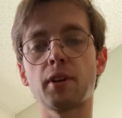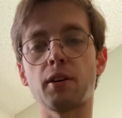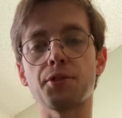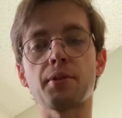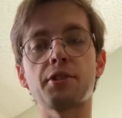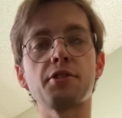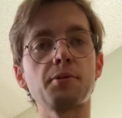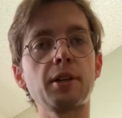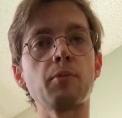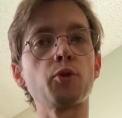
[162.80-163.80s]
alterations
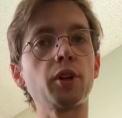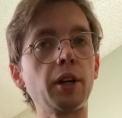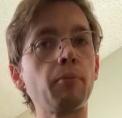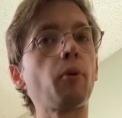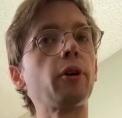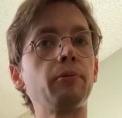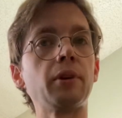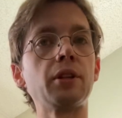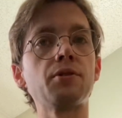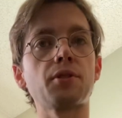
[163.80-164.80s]
become really important
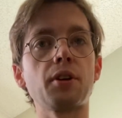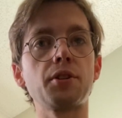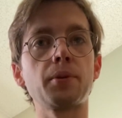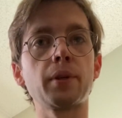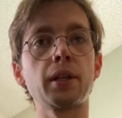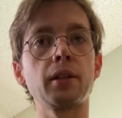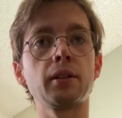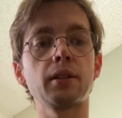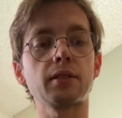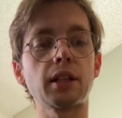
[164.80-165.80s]
when you start doing
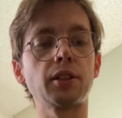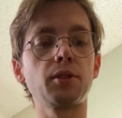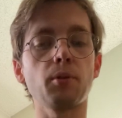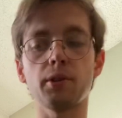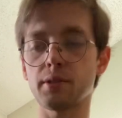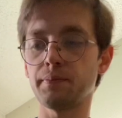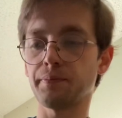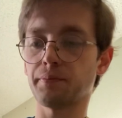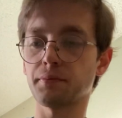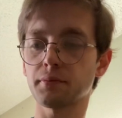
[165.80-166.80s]
extended chords.
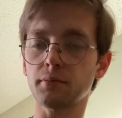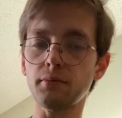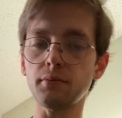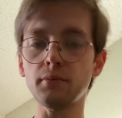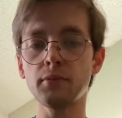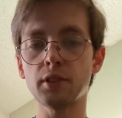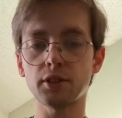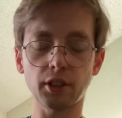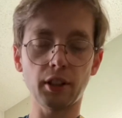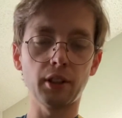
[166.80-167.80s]

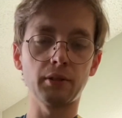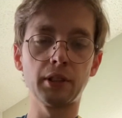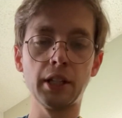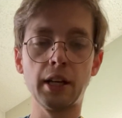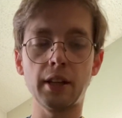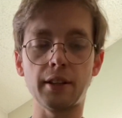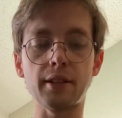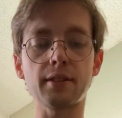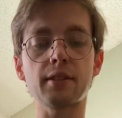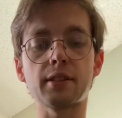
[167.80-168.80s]
So
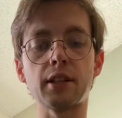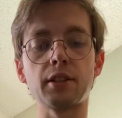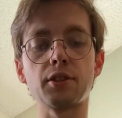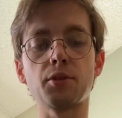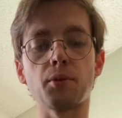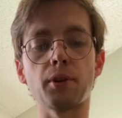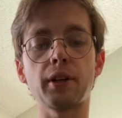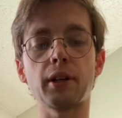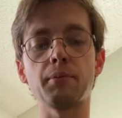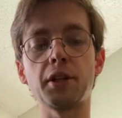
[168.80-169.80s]
this extended
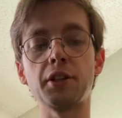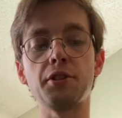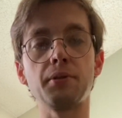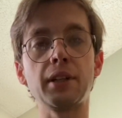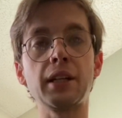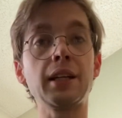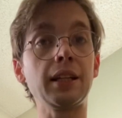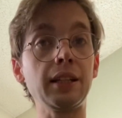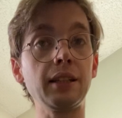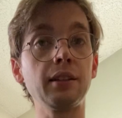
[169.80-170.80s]
chord, I'm going to do an
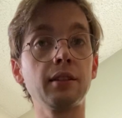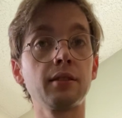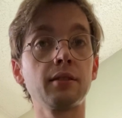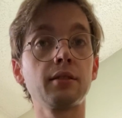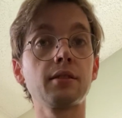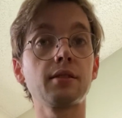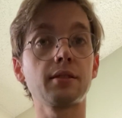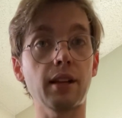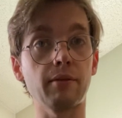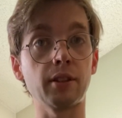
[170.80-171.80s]

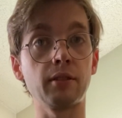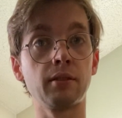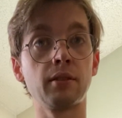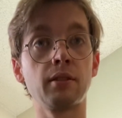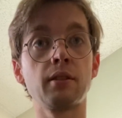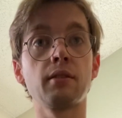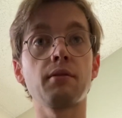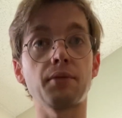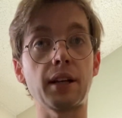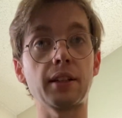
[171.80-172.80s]
E7,
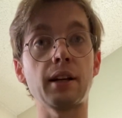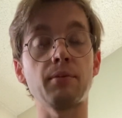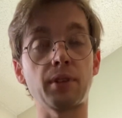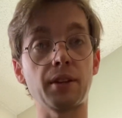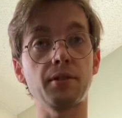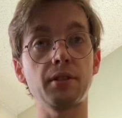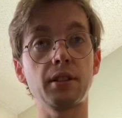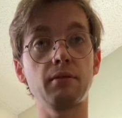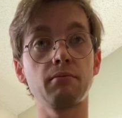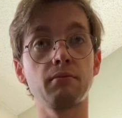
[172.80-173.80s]
flat 9, flat
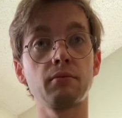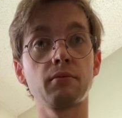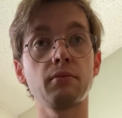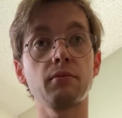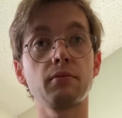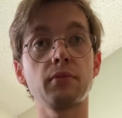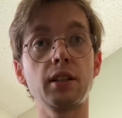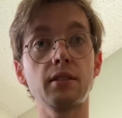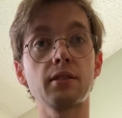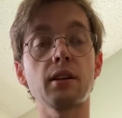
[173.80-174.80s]

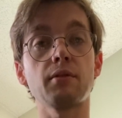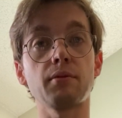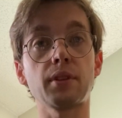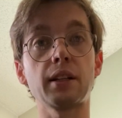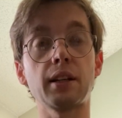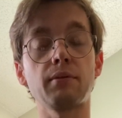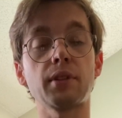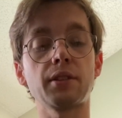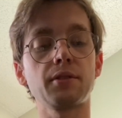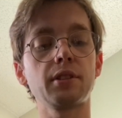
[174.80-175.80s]
13. E7, flat 9, flat 13.